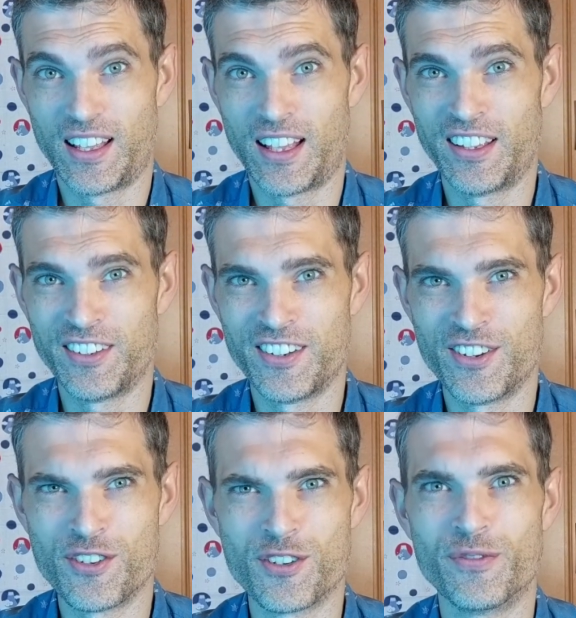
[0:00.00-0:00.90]

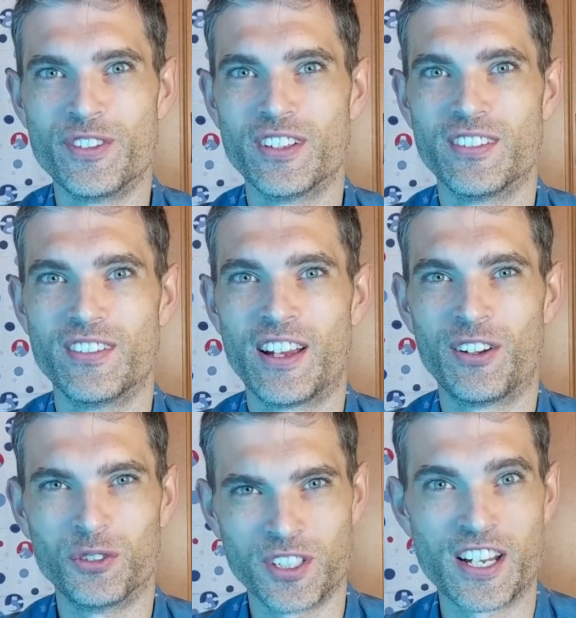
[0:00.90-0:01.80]
unnerved at
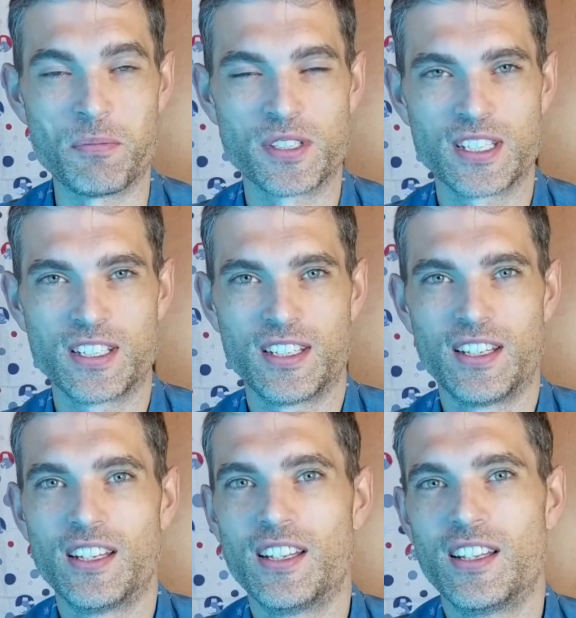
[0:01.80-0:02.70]
all times
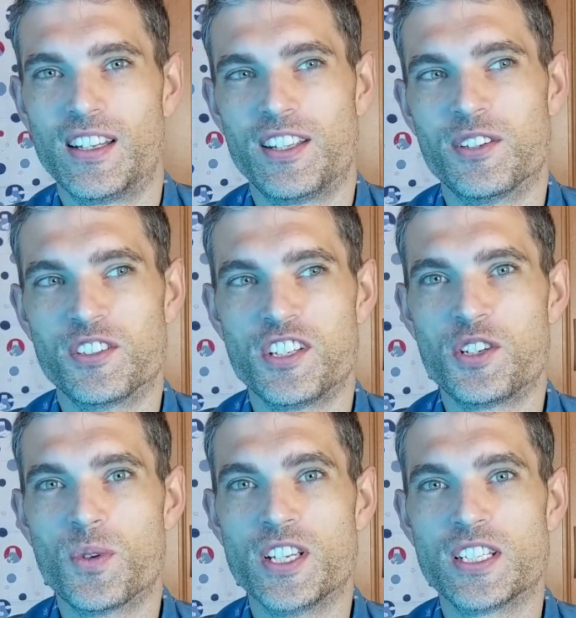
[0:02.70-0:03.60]
in those
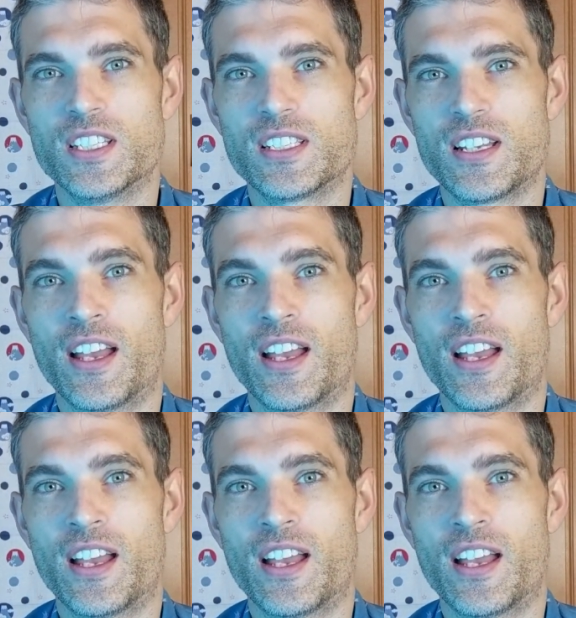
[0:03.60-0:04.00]
situations.